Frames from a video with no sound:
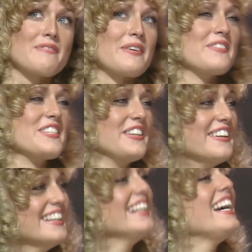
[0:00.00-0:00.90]
I promise
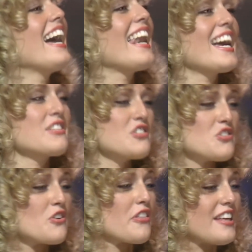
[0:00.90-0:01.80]
you. I like to
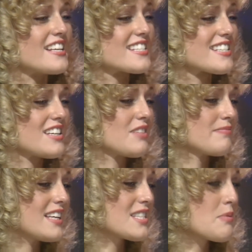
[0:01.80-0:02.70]
enjoy things uh,
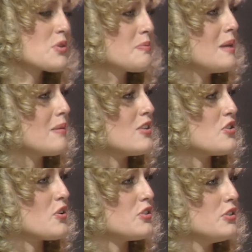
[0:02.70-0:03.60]
as most people
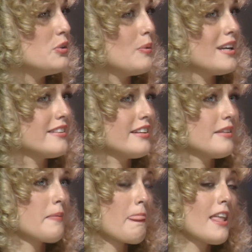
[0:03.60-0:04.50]
enjoy to do. And
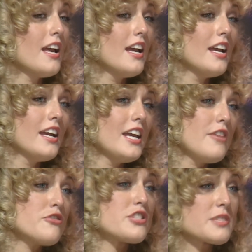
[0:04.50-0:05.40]
uh,
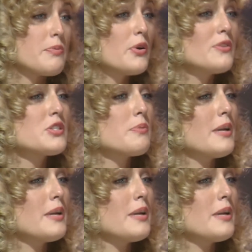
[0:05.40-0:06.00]
if you just prove it to